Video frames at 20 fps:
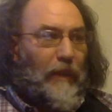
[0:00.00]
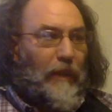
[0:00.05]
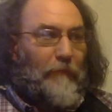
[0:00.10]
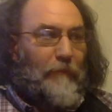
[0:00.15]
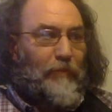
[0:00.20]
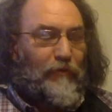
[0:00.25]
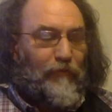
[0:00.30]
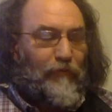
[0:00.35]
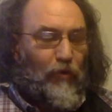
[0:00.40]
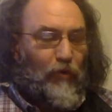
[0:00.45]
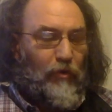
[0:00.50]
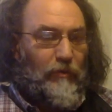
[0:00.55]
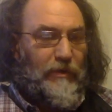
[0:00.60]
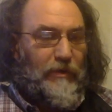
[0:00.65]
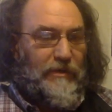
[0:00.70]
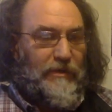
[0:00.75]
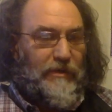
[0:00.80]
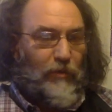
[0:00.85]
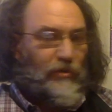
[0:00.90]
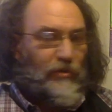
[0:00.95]

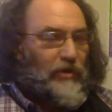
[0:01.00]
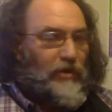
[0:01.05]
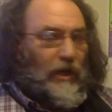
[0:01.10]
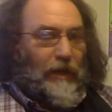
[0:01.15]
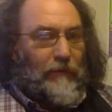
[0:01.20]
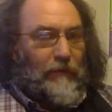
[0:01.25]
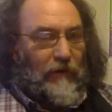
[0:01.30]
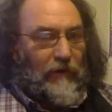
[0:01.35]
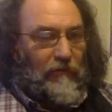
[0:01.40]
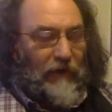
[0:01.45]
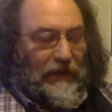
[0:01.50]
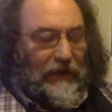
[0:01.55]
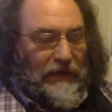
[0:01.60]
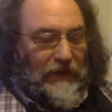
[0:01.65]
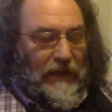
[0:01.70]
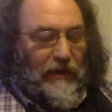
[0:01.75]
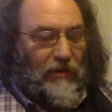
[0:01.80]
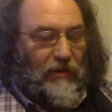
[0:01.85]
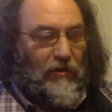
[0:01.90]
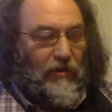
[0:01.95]
performance that we're talking about right
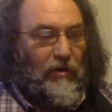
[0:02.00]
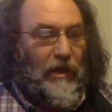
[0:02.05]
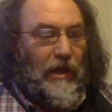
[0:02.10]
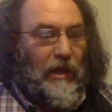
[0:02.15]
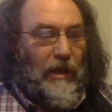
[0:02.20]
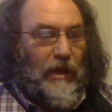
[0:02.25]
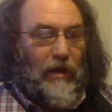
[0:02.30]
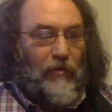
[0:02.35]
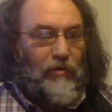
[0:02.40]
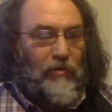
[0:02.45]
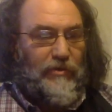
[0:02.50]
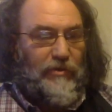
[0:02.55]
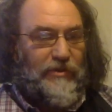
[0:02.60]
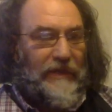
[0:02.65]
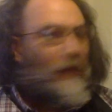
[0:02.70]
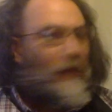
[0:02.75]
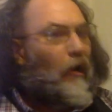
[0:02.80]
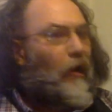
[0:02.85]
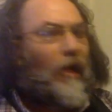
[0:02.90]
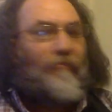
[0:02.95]
now was
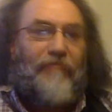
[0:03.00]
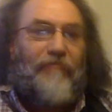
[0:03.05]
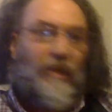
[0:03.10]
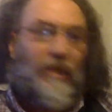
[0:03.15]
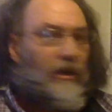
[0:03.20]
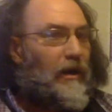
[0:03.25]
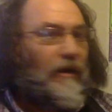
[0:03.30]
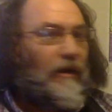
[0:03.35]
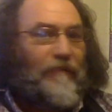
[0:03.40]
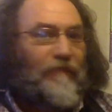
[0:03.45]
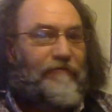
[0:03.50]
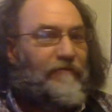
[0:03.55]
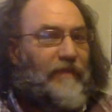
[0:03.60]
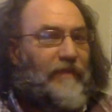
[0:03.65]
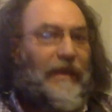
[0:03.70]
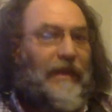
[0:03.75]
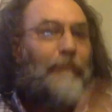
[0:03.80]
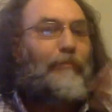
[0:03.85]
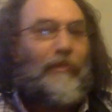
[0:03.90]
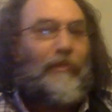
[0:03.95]
an off the cuff
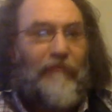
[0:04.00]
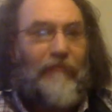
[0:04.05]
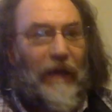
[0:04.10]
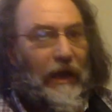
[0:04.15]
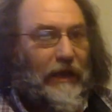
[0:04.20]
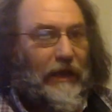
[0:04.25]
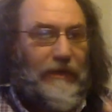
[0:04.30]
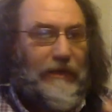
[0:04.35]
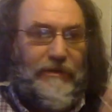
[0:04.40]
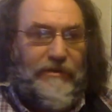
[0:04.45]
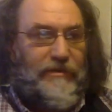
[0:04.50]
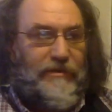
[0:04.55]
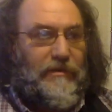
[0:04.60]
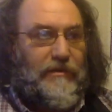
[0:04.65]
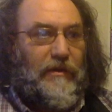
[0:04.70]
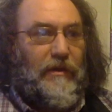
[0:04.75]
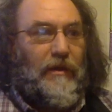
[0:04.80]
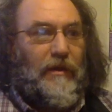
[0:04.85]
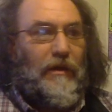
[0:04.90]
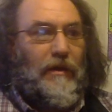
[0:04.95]
improvised
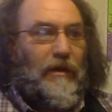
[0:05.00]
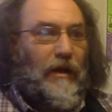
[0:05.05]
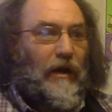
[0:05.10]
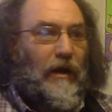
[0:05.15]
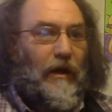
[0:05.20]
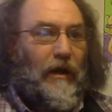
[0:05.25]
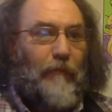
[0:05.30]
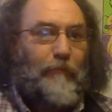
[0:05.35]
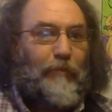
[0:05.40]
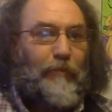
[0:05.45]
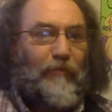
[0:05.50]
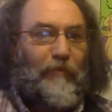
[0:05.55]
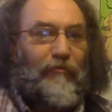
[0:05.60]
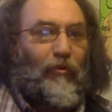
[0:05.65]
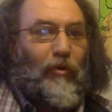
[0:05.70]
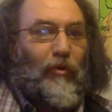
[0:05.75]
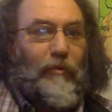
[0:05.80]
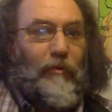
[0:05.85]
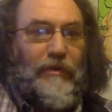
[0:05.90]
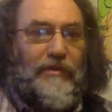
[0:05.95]

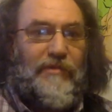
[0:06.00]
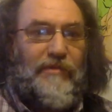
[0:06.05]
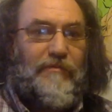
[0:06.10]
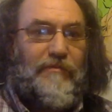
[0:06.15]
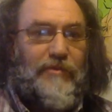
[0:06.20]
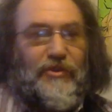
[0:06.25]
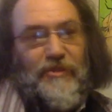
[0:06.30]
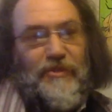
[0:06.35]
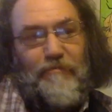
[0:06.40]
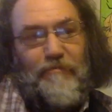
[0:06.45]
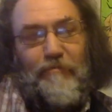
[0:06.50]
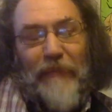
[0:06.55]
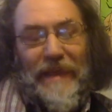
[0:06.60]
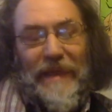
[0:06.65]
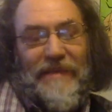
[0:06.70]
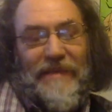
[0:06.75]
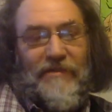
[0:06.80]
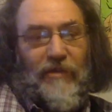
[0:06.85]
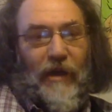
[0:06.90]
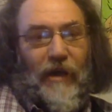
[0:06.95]
performance just
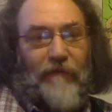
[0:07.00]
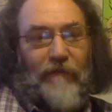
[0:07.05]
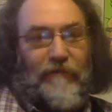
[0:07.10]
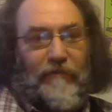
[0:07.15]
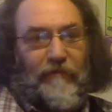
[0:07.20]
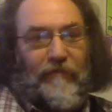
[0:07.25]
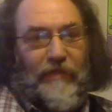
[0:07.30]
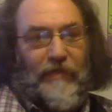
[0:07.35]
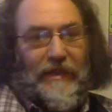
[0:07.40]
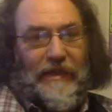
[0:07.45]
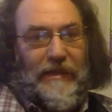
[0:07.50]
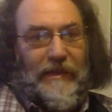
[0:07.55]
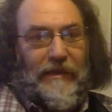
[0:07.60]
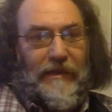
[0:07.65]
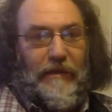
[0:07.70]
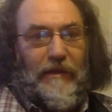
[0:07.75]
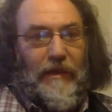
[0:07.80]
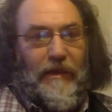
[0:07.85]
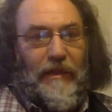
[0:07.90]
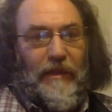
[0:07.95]
based off of the
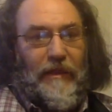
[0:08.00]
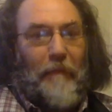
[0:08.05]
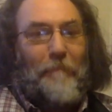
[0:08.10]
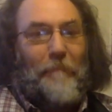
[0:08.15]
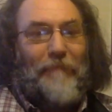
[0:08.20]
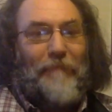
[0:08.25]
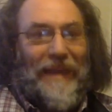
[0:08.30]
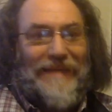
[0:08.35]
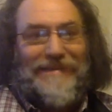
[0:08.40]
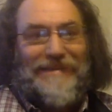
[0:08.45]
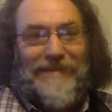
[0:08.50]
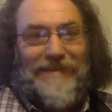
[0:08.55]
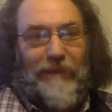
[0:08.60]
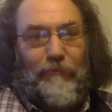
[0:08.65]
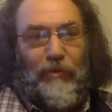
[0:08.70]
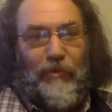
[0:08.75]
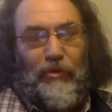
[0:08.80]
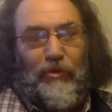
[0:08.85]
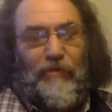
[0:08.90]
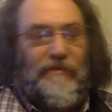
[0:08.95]
basic
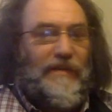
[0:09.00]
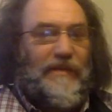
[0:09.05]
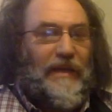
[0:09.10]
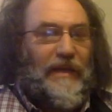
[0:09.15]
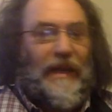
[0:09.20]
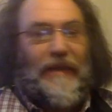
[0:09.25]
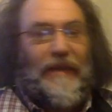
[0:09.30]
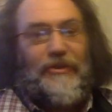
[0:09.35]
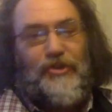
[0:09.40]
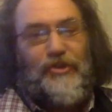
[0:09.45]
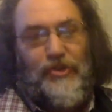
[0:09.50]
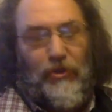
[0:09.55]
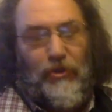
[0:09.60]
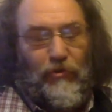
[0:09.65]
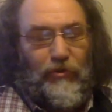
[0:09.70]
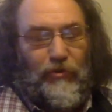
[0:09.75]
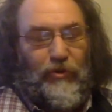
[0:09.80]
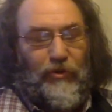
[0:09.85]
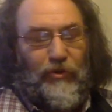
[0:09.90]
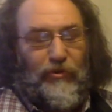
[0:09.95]
moves that I had
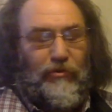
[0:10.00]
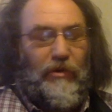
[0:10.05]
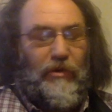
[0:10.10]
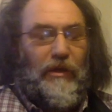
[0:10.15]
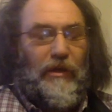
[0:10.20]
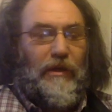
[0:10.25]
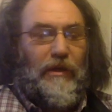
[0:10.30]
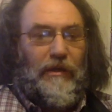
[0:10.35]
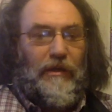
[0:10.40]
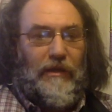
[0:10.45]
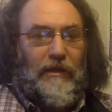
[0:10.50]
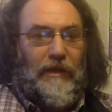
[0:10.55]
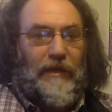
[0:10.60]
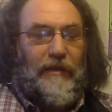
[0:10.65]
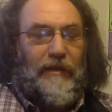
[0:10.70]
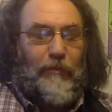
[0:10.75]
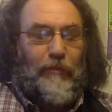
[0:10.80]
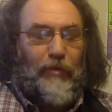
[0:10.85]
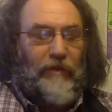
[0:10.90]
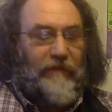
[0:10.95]
shown you
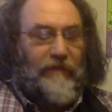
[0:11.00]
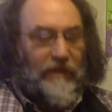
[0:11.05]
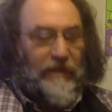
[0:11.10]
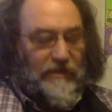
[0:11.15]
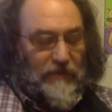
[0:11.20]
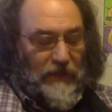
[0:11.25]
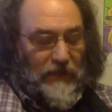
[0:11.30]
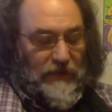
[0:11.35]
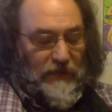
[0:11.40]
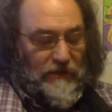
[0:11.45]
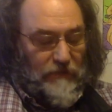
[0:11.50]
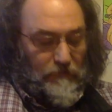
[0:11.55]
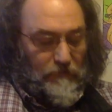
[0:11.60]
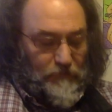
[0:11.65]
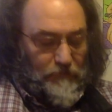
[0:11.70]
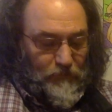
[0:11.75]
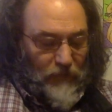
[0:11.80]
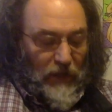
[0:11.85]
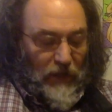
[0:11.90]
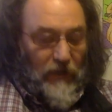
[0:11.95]
in the previous lesson.
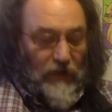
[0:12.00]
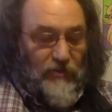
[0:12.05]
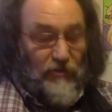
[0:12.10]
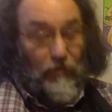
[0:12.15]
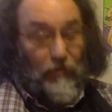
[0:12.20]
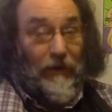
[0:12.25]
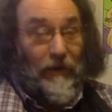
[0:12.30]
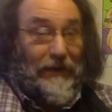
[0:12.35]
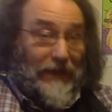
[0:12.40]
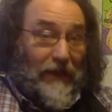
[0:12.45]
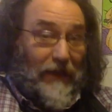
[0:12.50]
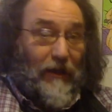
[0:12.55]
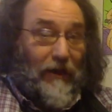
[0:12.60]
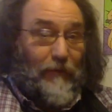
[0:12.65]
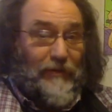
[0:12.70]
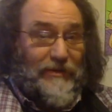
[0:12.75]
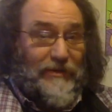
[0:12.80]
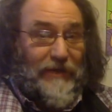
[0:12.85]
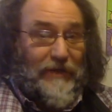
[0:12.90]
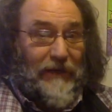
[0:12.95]
So right now
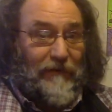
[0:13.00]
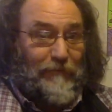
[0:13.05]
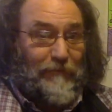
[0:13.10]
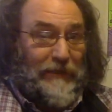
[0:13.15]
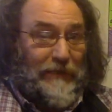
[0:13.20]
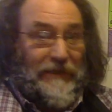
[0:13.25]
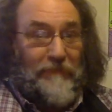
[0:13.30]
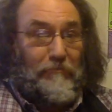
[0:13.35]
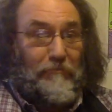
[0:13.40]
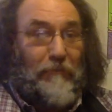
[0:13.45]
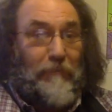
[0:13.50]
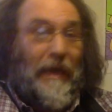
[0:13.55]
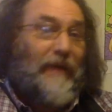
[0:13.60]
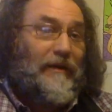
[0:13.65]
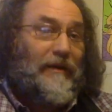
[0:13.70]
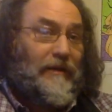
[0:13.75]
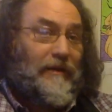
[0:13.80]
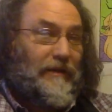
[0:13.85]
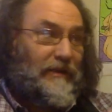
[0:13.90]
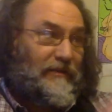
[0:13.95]
I'm just kind of being
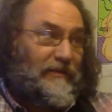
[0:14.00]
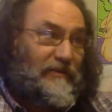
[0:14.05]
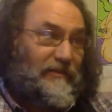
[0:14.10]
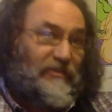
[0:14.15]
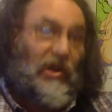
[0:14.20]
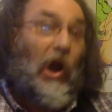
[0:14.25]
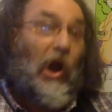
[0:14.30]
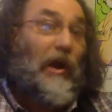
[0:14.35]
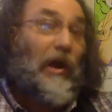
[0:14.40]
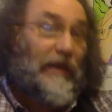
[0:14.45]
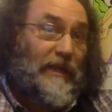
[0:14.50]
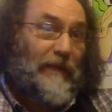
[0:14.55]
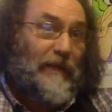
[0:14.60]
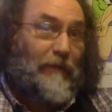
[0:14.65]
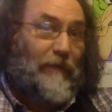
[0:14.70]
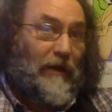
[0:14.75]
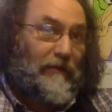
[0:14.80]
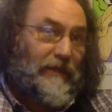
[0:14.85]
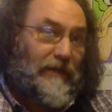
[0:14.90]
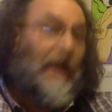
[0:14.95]
meta and talking
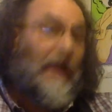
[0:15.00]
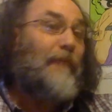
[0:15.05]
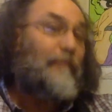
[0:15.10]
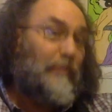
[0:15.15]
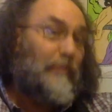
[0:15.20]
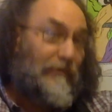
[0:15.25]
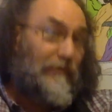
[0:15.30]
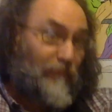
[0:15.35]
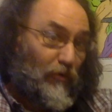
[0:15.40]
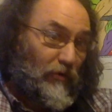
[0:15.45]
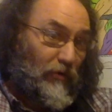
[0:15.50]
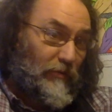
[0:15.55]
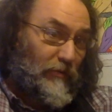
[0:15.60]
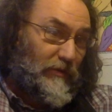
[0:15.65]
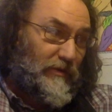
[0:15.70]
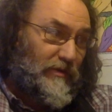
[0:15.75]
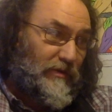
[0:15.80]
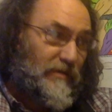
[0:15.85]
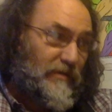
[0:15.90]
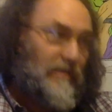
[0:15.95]
about that
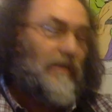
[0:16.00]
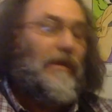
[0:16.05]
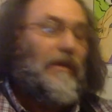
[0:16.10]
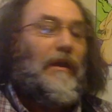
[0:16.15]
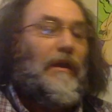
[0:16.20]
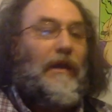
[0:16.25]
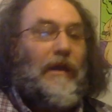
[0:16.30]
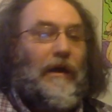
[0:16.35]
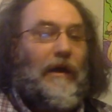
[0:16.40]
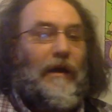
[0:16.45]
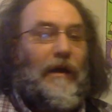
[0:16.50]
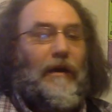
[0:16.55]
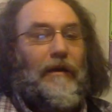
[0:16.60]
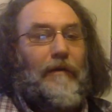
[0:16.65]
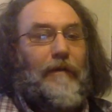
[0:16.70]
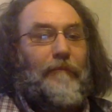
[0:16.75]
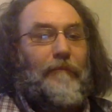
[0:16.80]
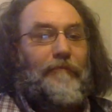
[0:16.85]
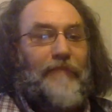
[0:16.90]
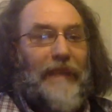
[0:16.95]
performance
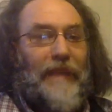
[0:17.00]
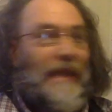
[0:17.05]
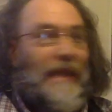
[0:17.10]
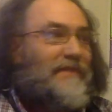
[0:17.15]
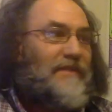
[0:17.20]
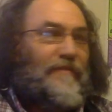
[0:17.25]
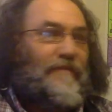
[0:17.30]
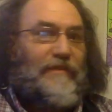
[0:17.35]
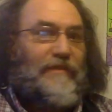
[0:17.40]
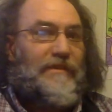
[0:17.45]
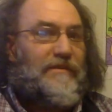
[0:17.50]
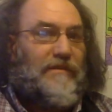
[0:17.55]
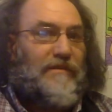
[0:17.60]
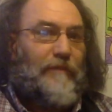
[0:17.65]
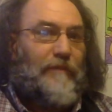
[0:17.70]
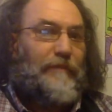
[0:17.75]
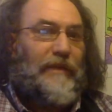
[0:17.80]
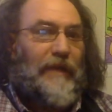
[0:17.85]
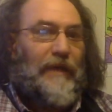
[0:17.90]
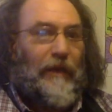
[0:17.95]
as if it's
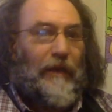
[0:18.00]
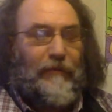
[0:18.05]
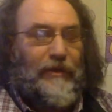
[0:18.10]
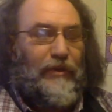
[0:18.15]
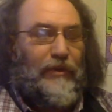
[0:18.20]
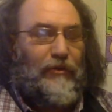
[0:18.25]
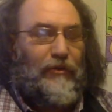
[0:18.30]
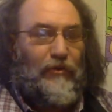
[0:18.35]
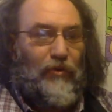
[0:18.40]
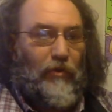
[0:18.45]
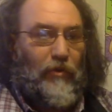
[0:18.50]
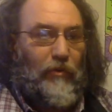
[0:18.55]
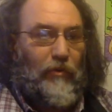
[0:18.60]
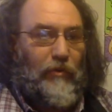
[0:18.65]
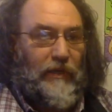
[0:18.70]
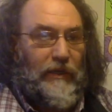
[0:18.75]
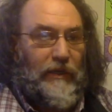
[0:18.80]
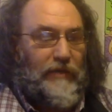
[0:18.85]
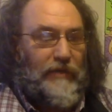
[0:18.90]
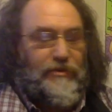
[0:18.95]
something I would do
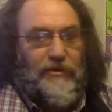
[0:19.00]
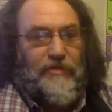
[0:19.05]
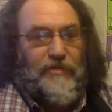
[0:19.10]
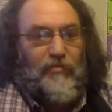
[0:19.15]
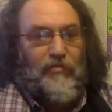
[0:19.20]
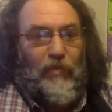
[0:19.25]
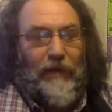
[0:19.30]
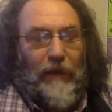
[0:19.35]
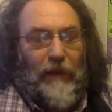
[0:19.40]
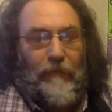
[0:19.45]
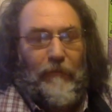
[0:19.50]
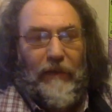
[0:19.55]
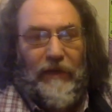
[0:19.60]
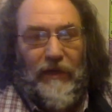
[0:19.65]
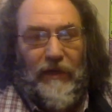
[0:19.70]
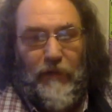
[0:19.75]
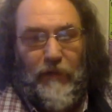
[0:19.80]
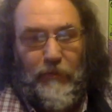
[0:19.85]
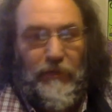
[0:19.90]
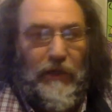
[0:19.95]
normally. It's just what I made
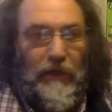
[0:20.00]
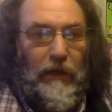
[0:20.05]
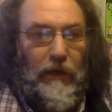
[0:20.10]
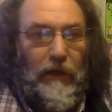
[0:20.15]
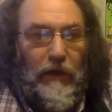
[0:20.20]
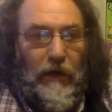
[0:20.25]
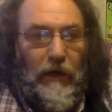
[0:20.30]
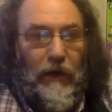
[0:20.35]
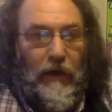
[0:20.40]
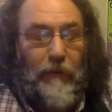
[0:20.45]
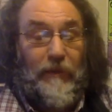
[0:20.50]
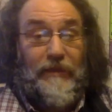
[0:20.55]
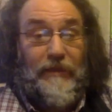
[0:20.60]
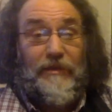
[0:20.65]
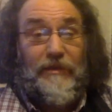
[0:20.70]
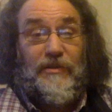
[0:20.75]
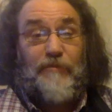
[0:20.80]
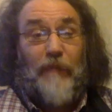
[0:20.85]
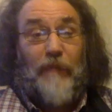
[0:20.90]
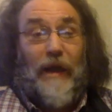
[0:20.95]
up in
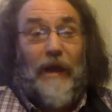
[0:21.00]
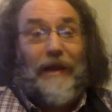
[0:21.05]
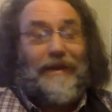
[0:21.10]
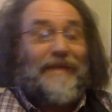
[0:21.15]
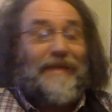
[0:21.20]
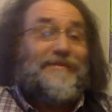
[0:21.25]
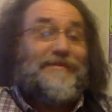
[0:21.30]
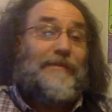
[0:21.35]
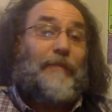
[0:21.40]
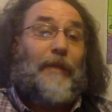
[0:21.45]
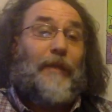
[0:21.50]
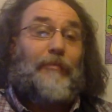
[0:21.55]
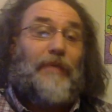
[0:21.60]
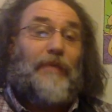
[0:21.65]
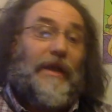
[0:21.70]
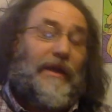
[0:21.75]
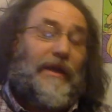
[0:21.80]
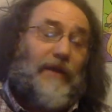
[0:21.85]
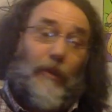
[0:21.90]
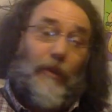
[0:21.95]
the spot. Next time I
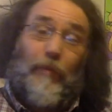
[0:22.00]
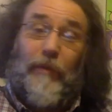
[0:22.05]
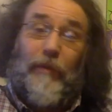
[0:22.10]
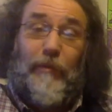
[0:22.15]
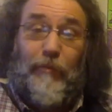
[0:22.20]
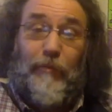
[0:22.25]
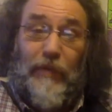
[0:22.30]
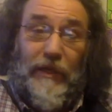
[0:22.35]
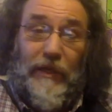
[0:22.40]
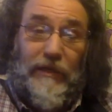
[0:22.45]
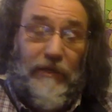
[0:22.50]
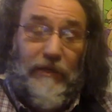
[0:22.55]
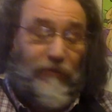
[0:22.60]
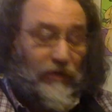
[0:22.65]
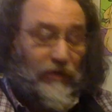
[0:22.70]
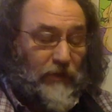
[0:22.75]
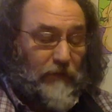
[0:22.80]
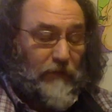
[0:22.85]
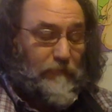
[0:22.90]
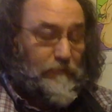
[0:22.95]
play it, I'll probably play it
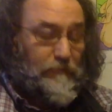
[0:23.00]
differently.